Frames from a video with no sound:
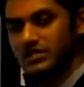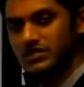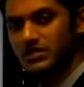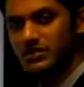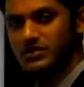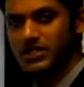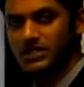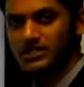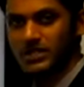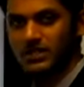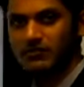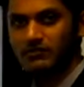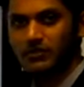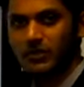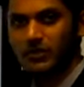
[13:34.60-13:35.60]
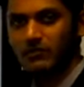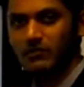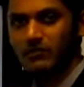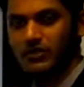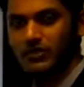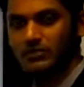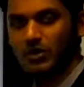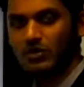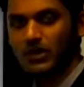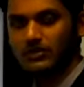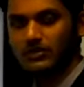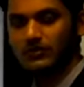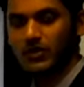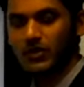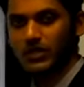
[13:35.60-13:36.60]
is used as a lift pump which
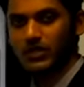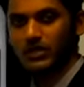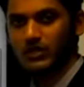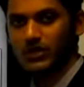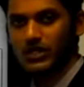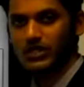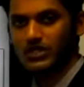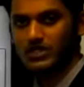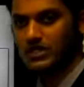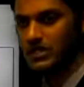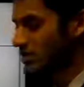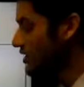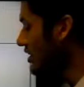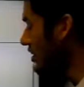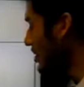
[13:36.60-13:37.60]
provides fuel to the engine.